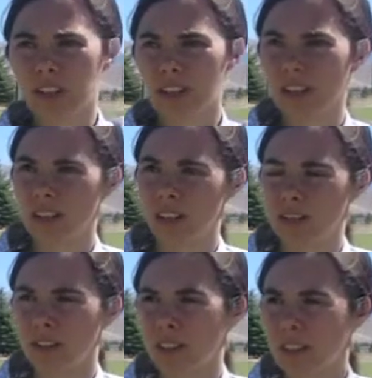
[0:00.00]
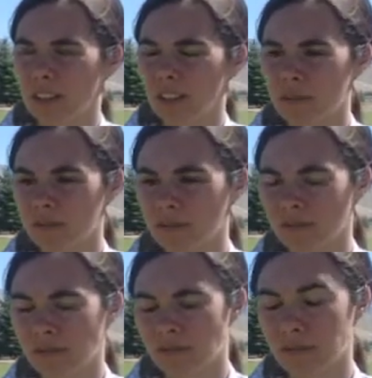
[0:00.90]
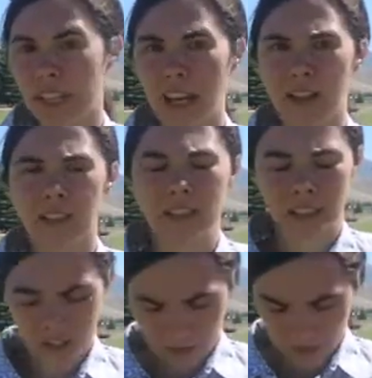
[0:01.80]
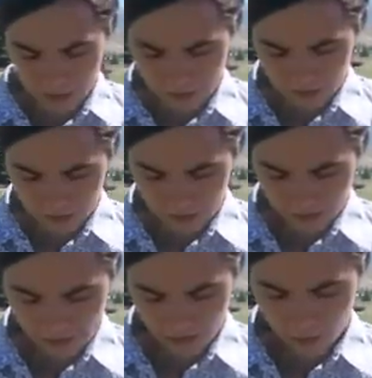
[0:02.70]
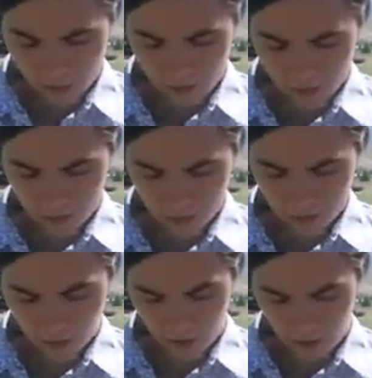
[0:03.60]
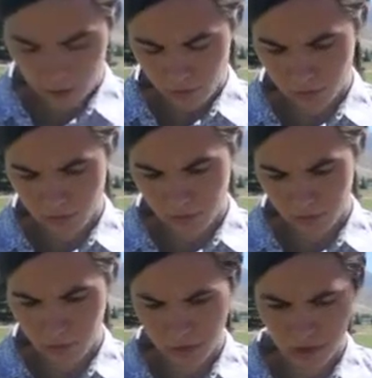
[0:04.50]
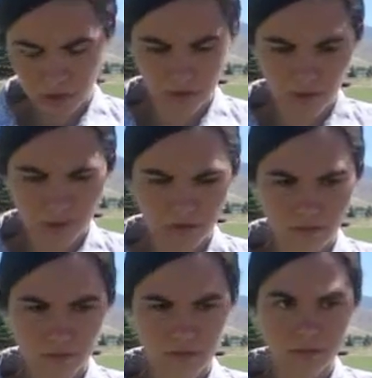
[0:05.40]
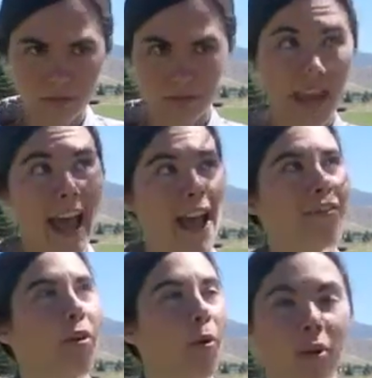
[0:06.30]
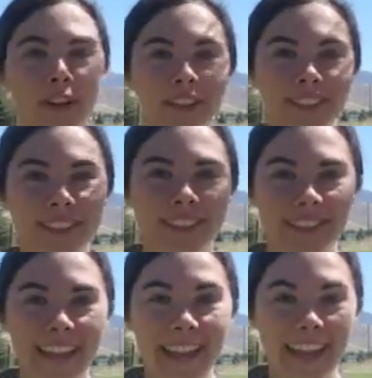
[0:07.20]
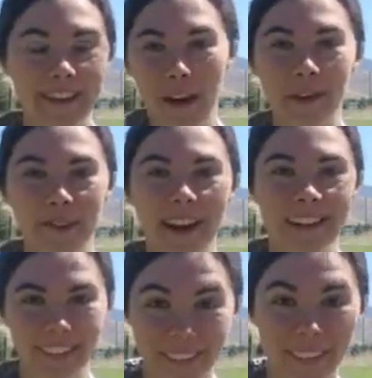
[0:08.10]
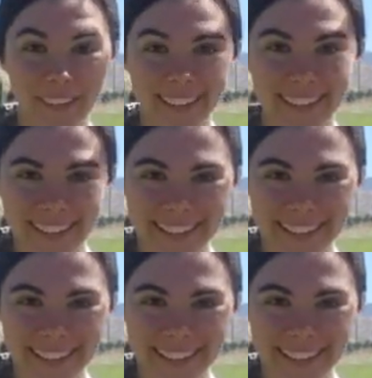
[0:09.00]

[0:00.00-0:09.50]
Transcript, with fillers: So uh, yeah, and then the last option is where you could just have a horse and not ride at all.